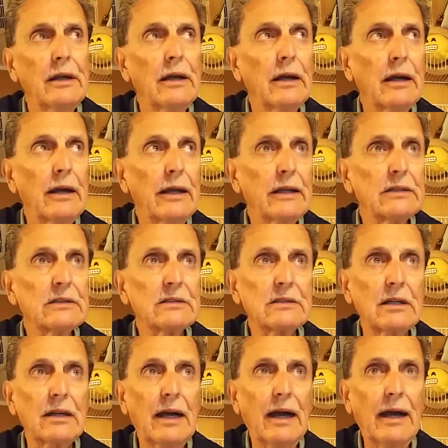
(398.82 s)
uh, it's
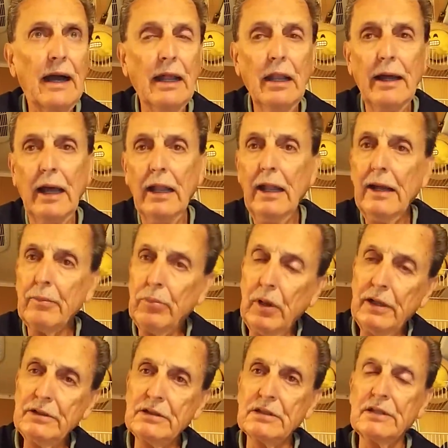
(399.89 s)
uh, I, I, like
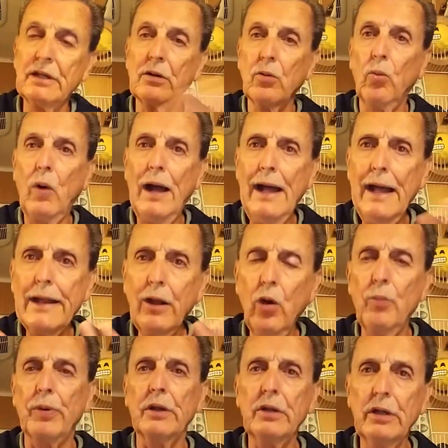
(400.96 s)
places that are wide
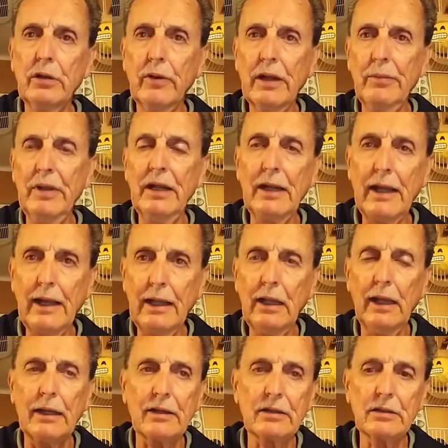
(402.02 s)
open. You know what I mean? I, I
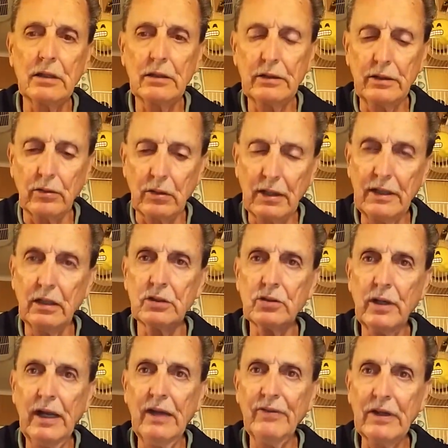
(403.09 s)
like you know little
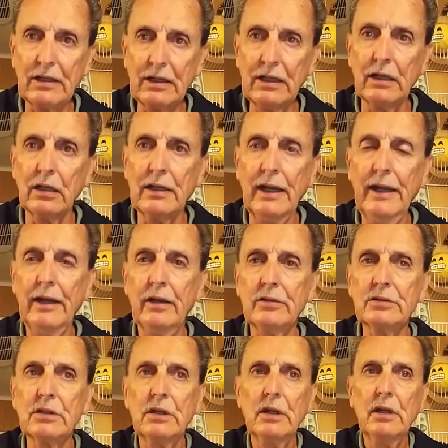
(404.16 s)
traffic, little
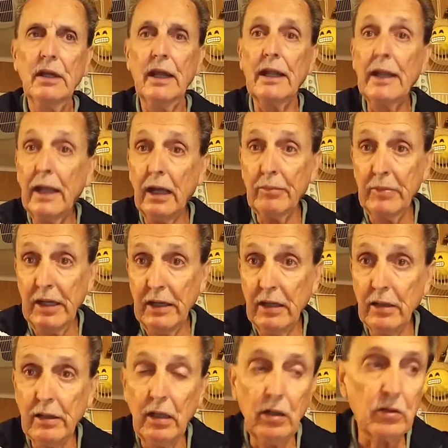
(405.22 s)
towns, and not many
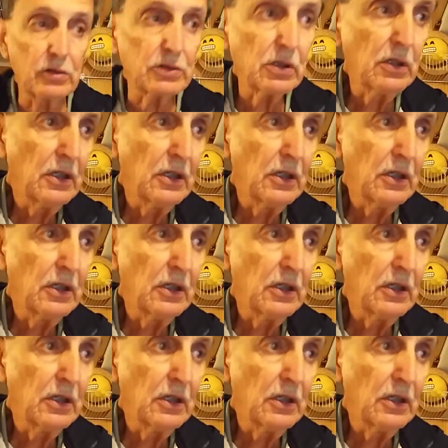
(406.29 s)
of those.